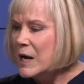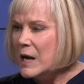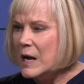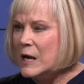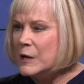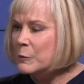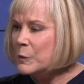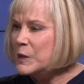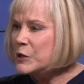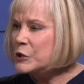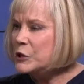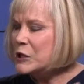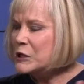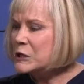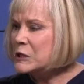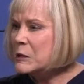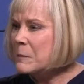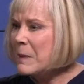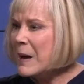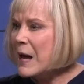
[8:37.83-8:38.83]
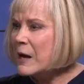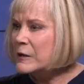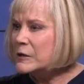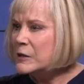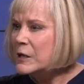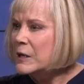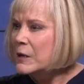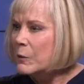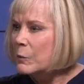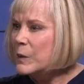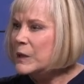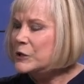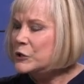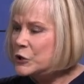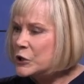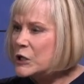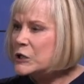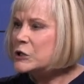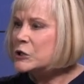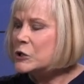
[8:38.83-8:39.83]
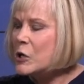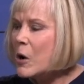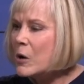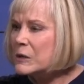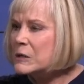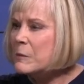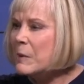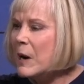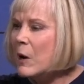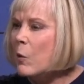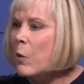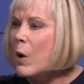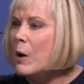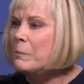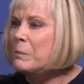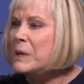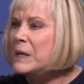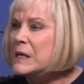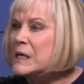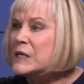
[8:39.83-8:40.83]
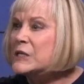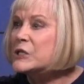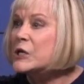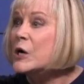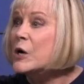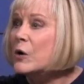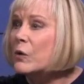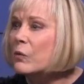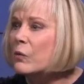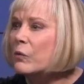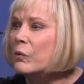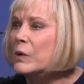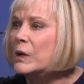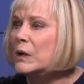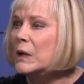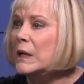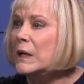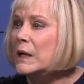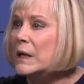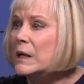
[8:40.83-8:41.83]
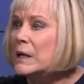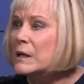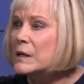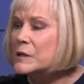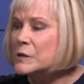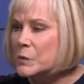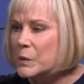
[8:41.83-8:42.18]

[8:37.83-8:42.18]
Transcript: and we just about we just talked about what peace really is.